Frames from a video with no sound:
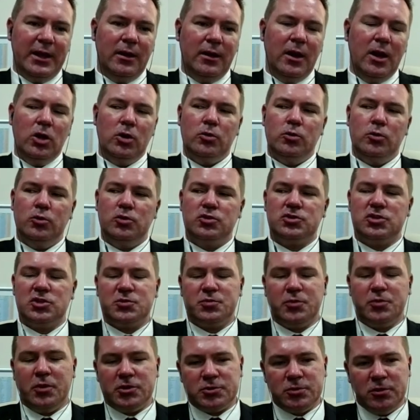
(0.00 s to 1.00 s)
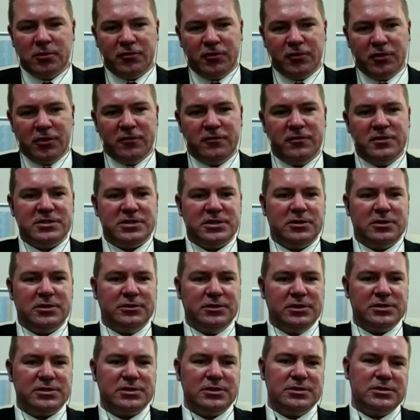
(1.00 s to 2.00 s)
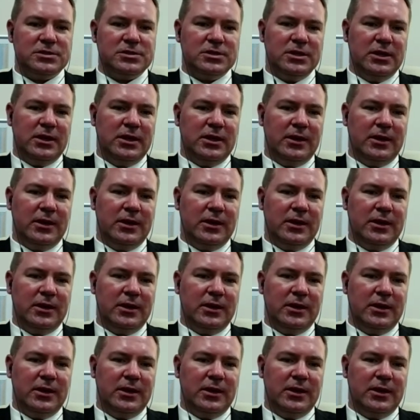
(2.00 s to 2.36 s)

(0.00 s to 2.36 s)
who's responsible for the physical distancing,